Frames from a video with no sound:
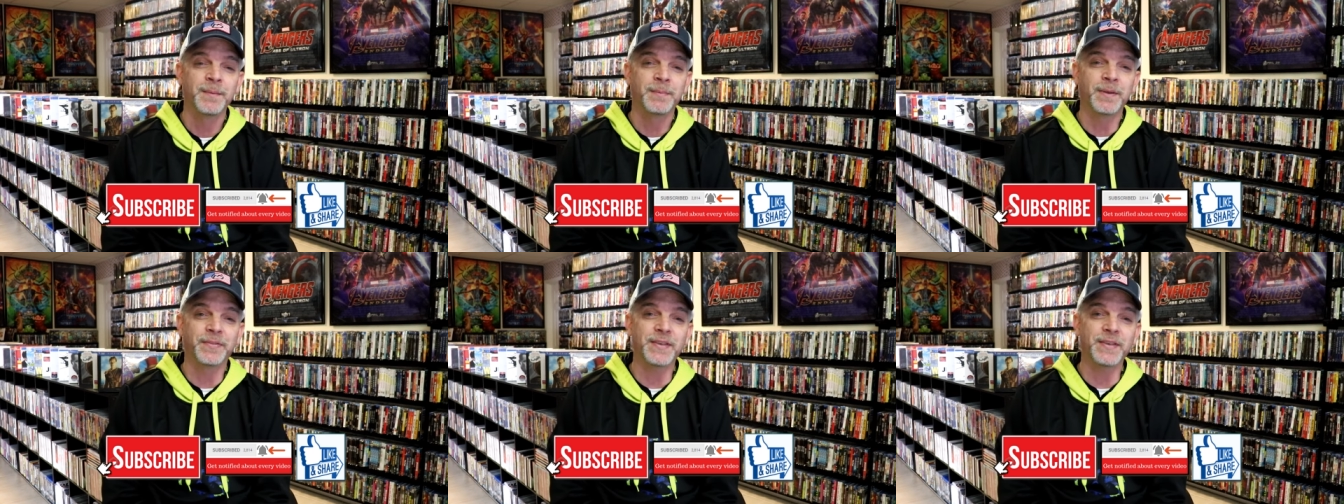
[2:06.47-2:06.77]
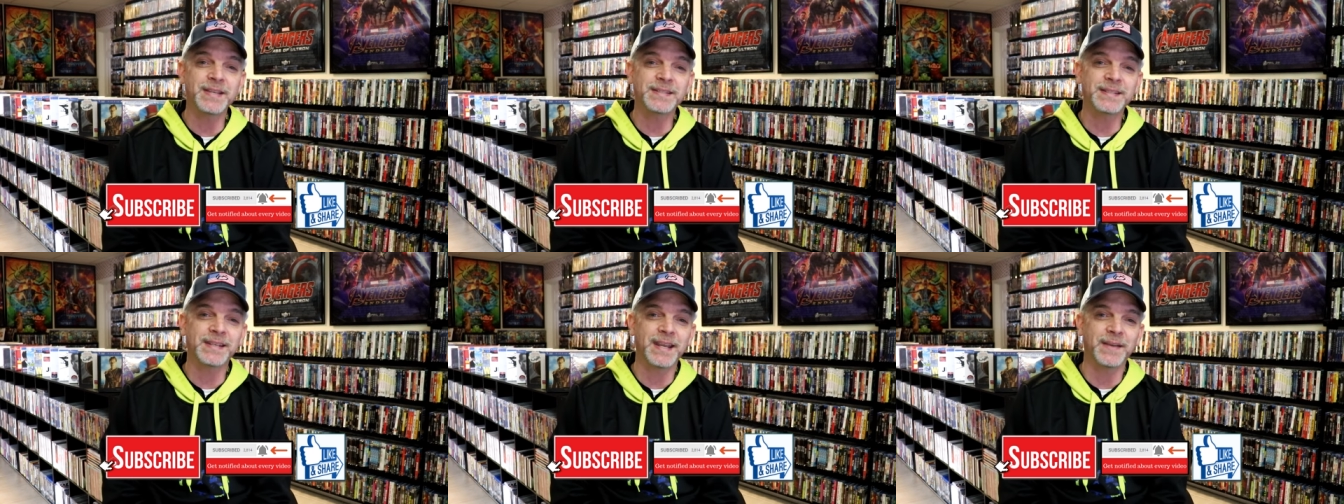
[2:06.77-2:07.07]
But
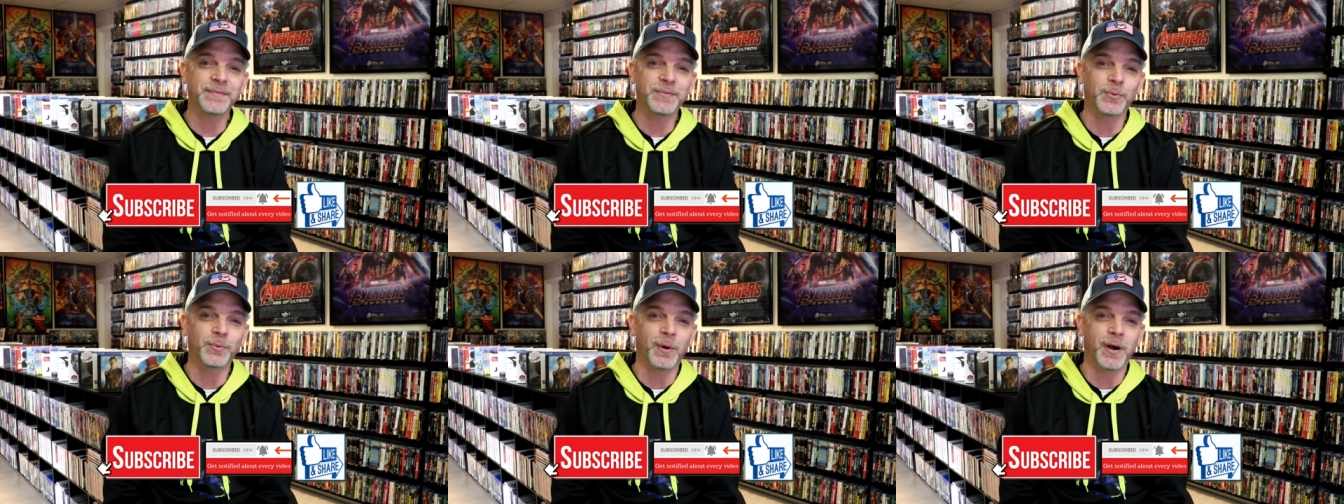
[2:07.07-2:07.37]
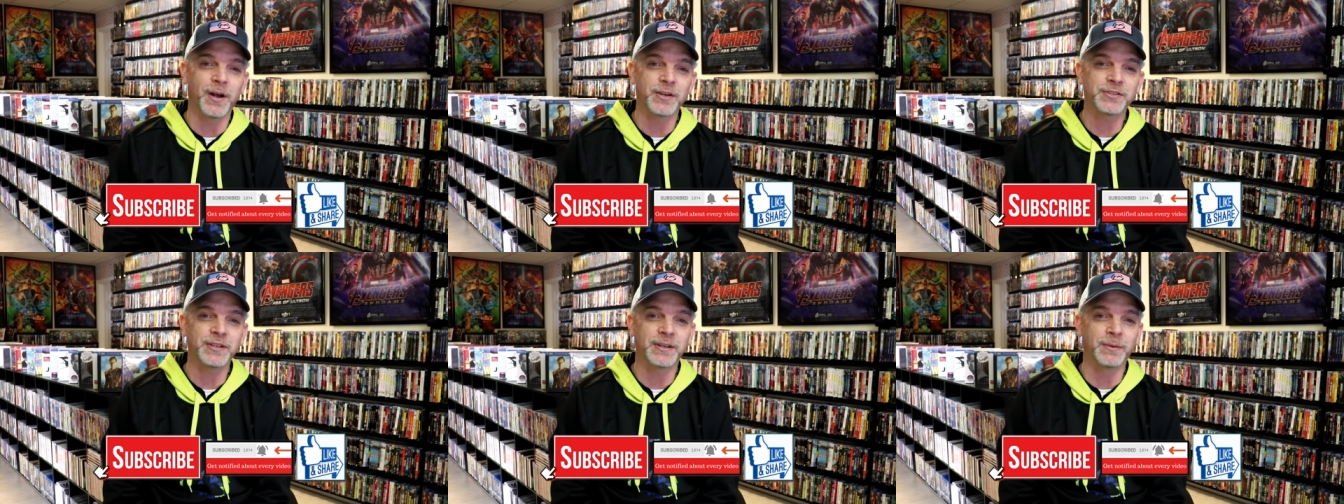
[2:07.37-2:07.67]
thanks again for
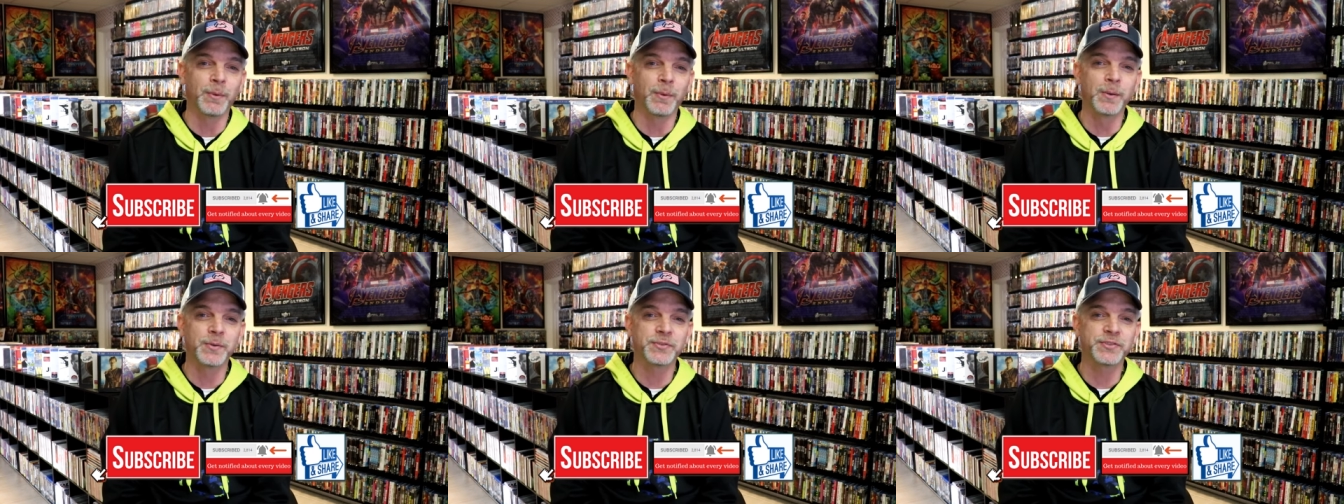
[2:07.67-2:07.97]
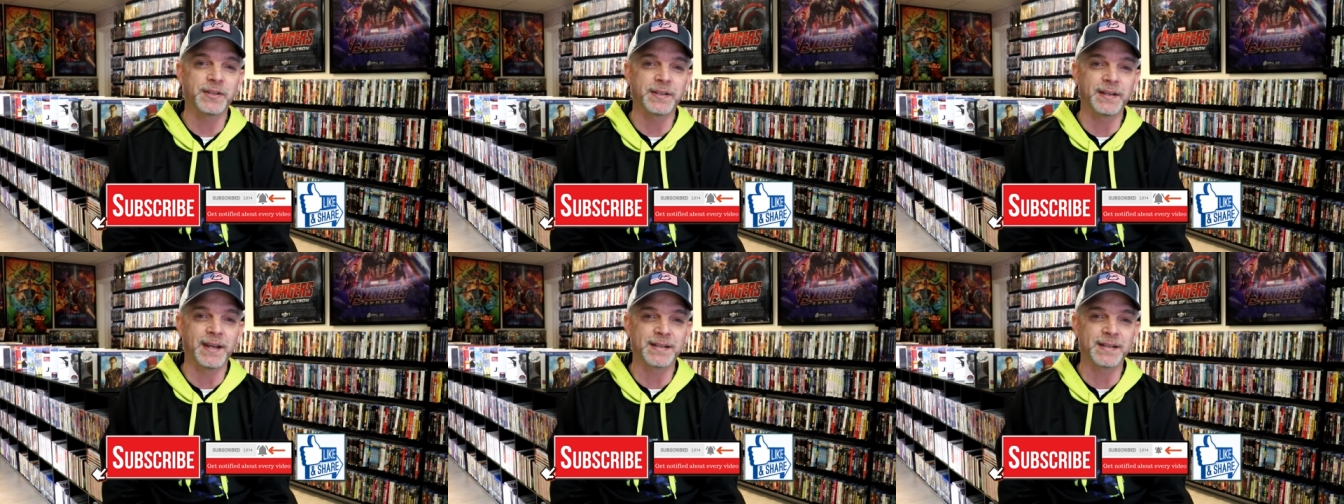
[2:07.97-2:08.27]
watching, and we will
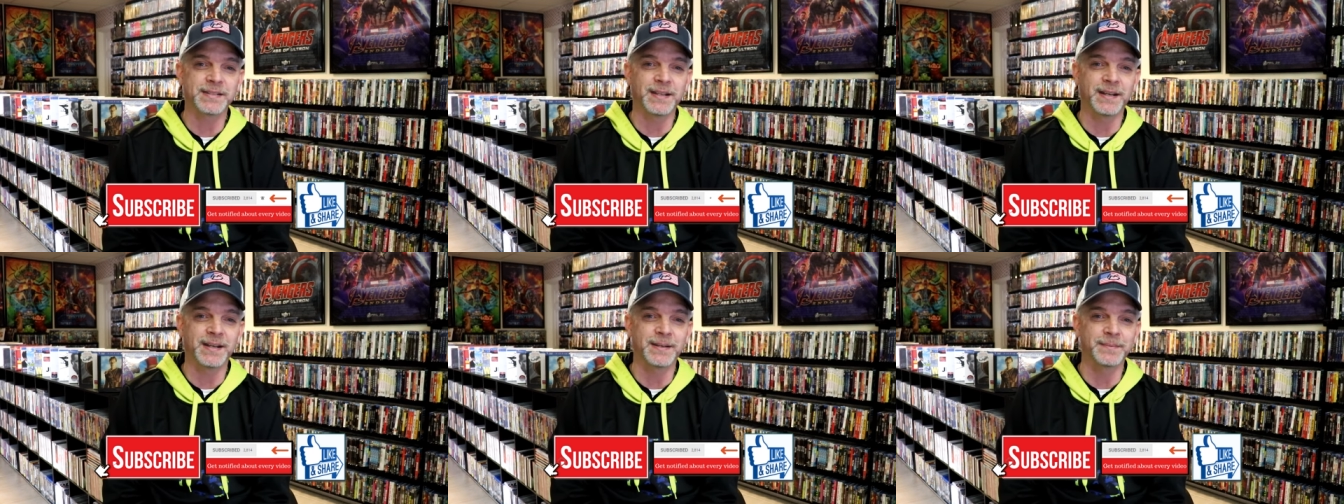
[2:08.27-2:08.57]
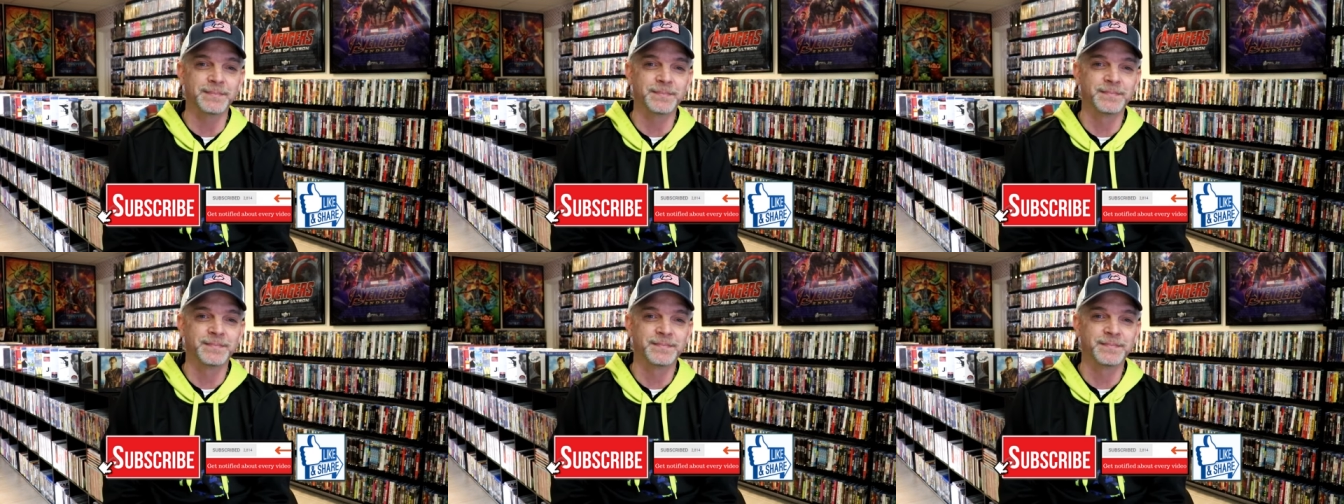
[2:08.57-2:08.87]
see you next time.